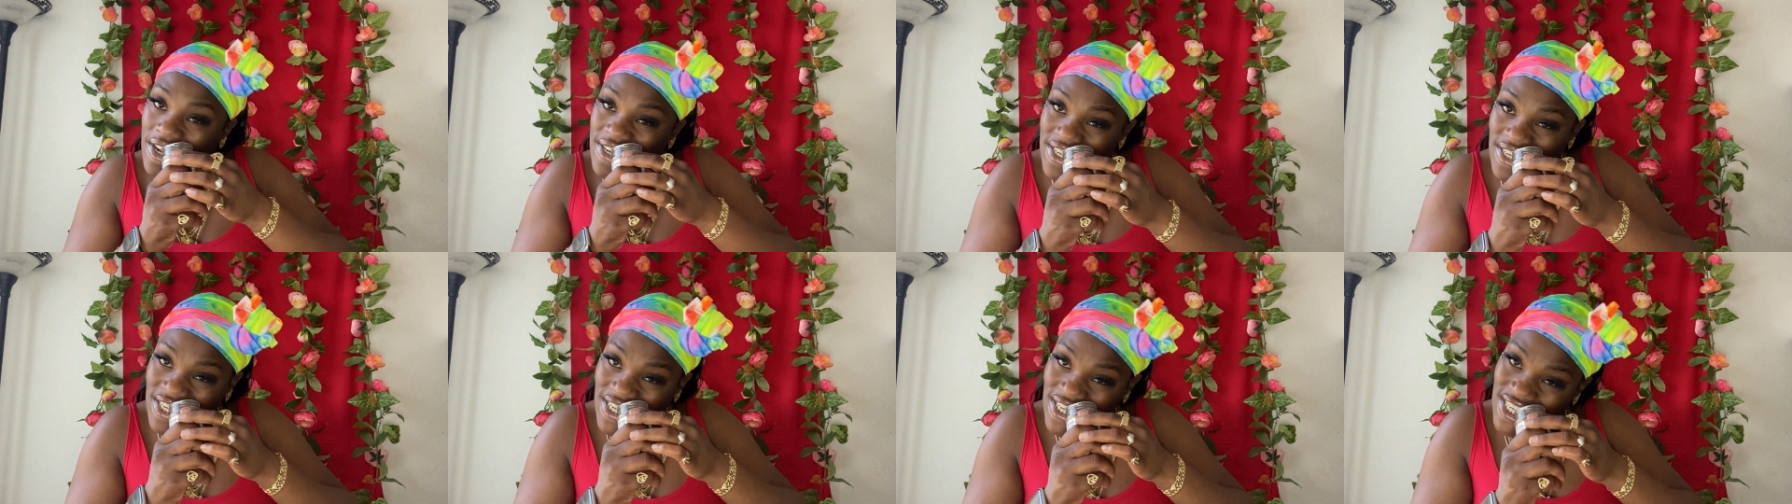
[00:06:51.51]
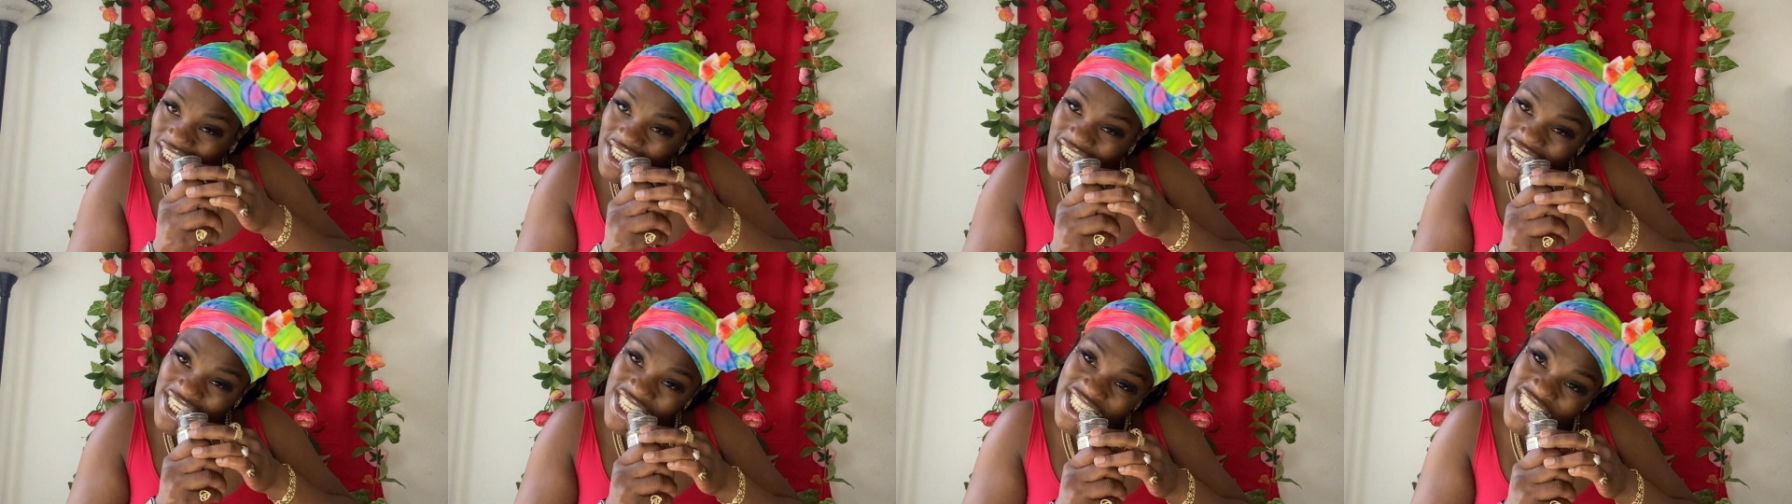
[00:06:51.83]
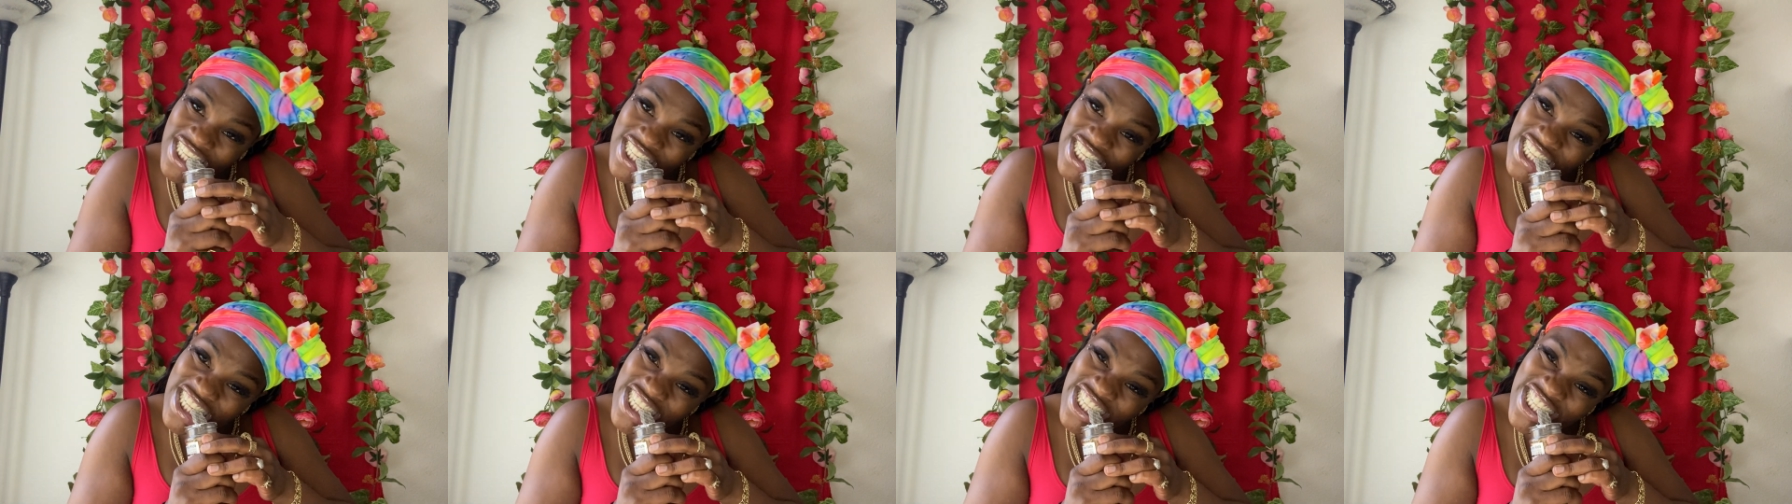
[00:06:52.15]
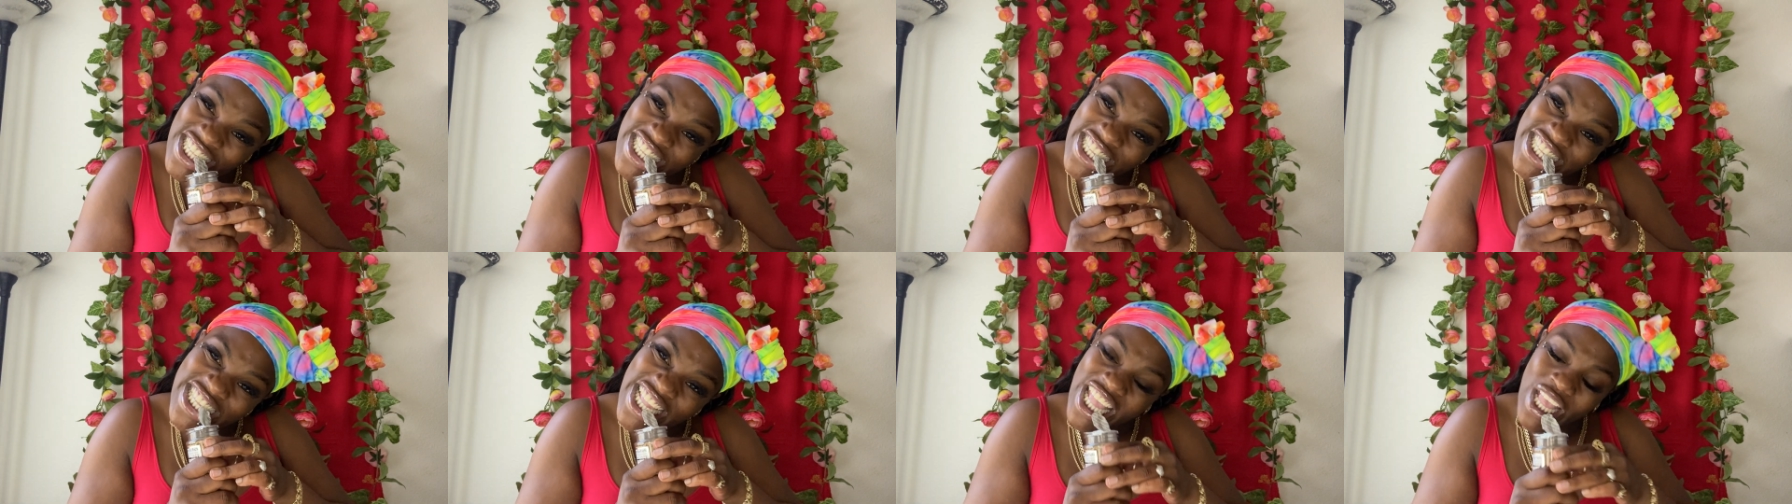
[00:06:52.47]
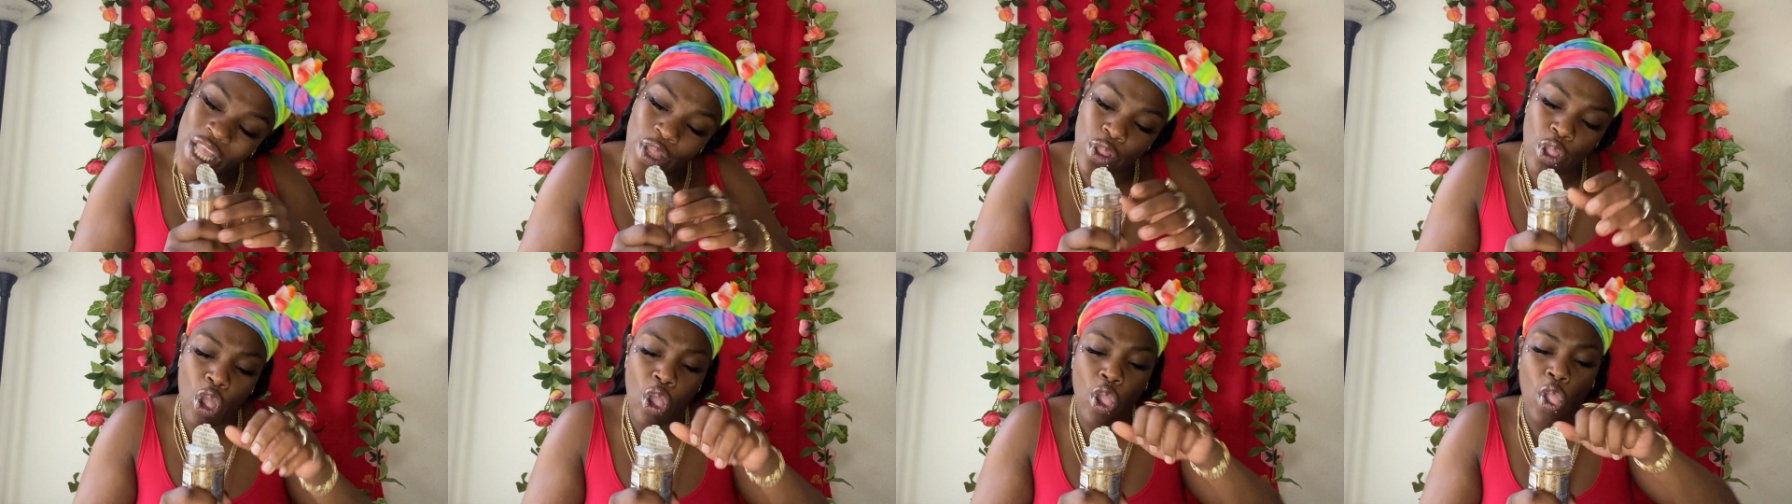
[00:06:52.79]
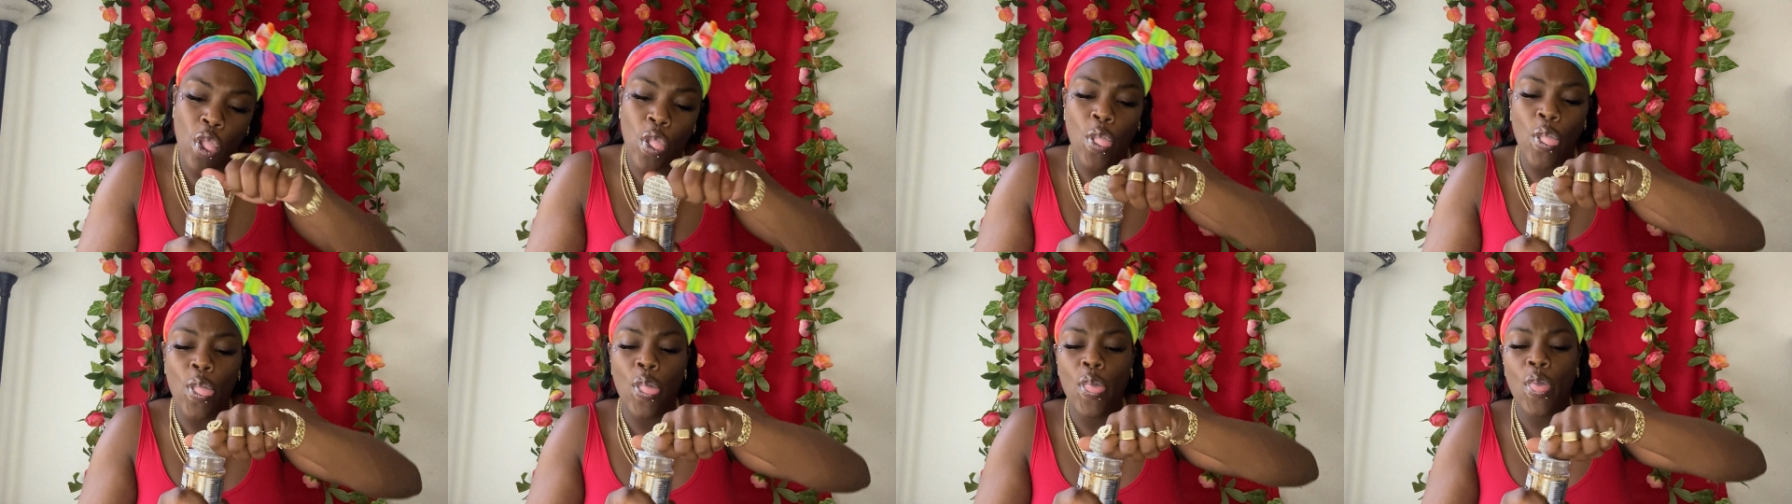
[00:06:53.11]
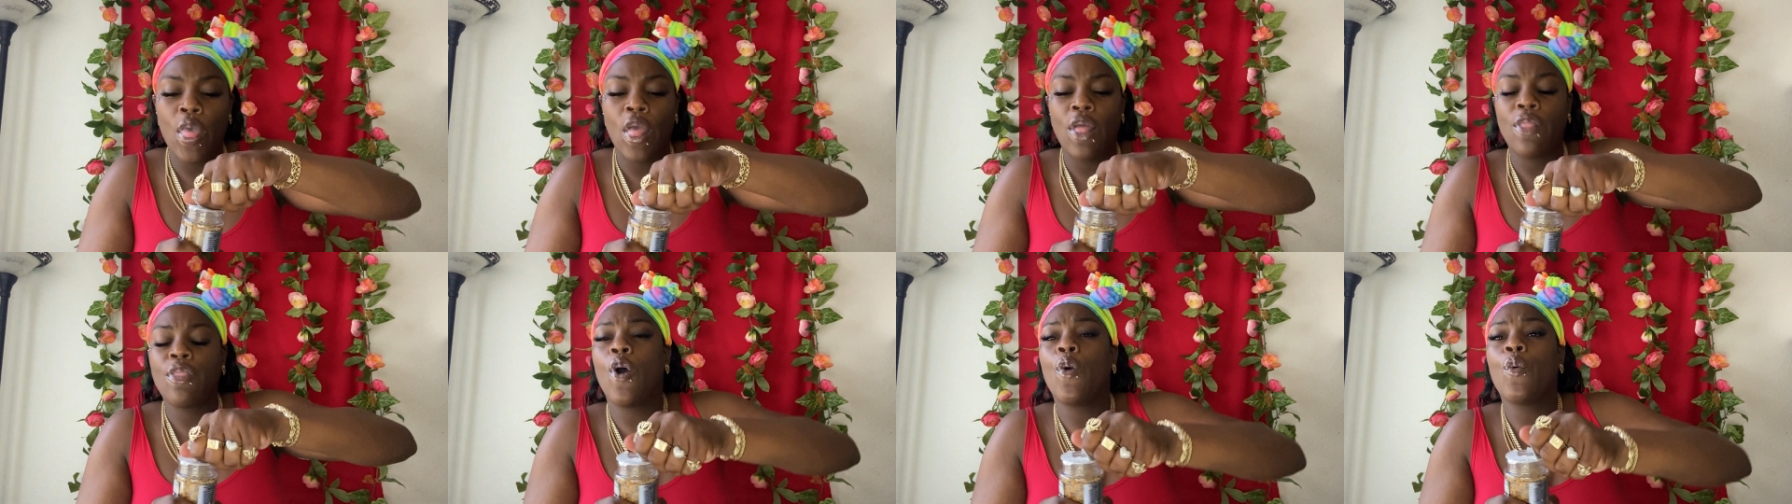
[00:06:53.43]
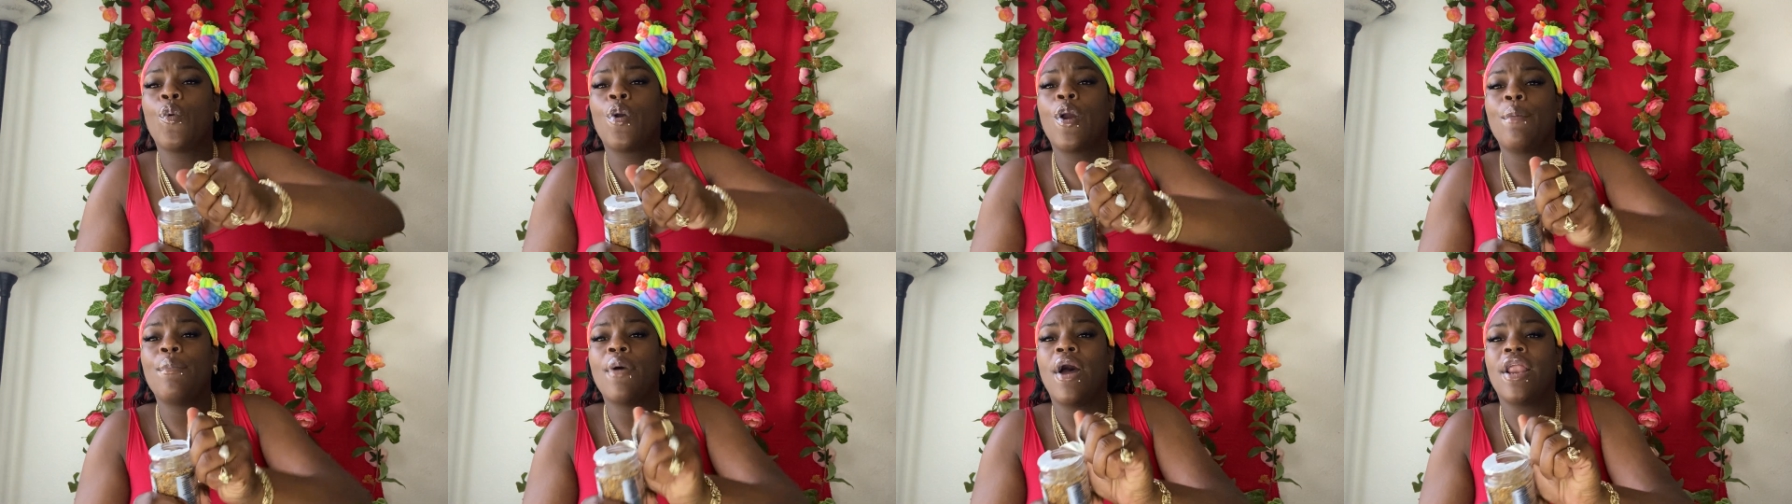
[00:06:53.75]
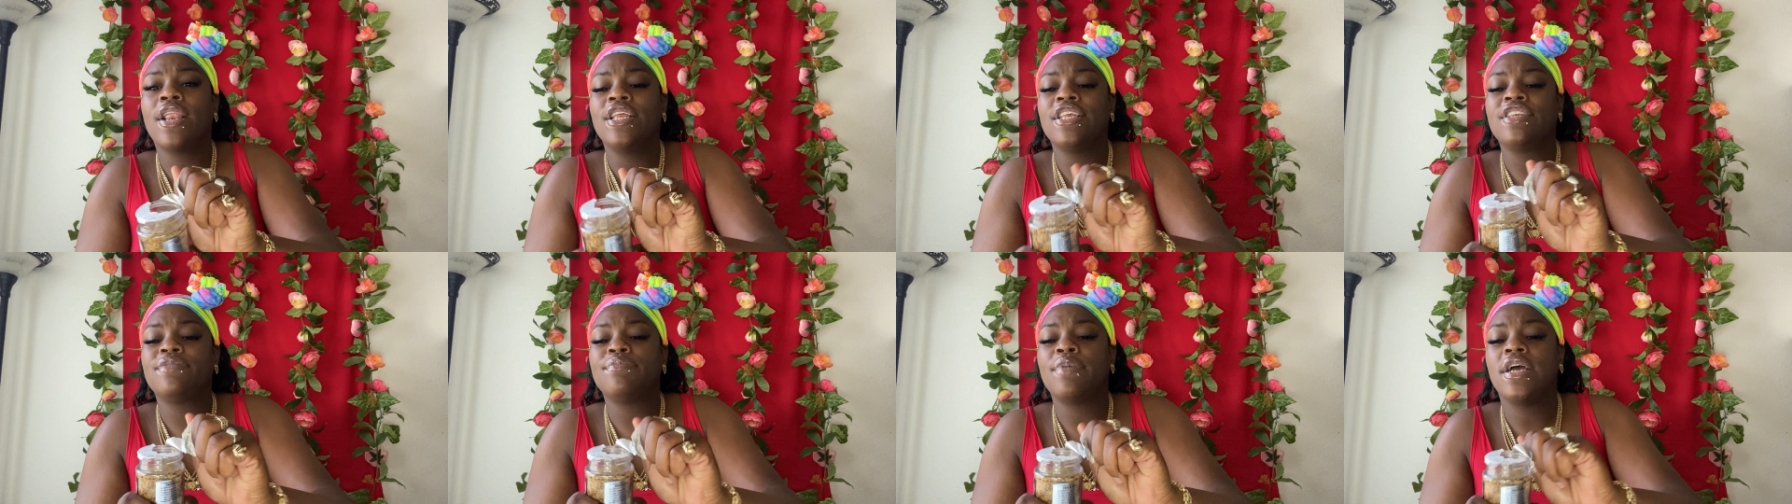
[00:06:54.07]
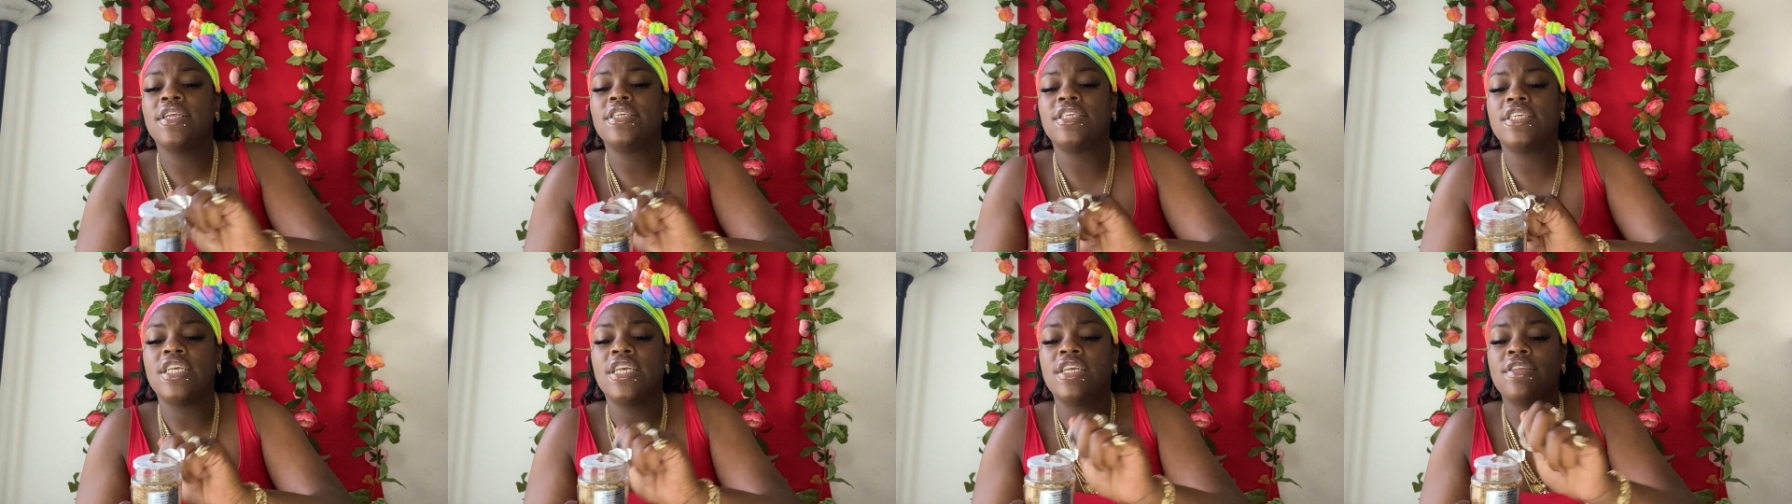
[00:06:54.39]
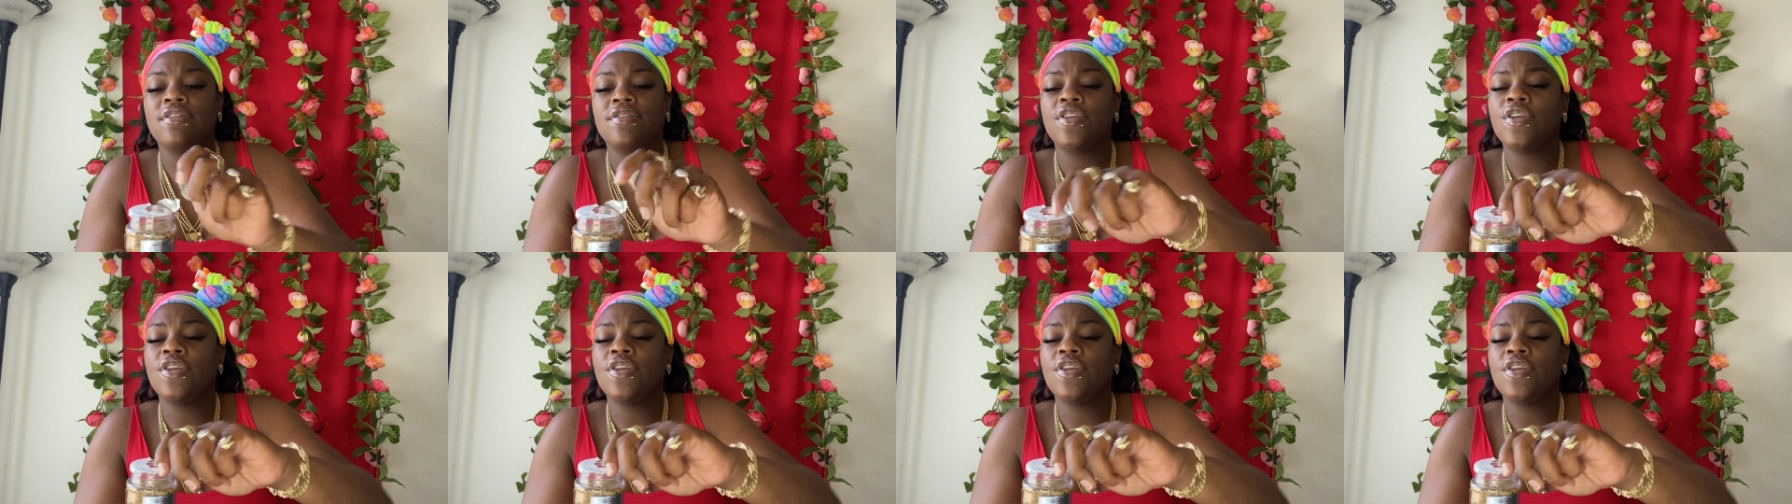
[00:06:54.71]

Uh, you know, don't worry about it. It's my shit.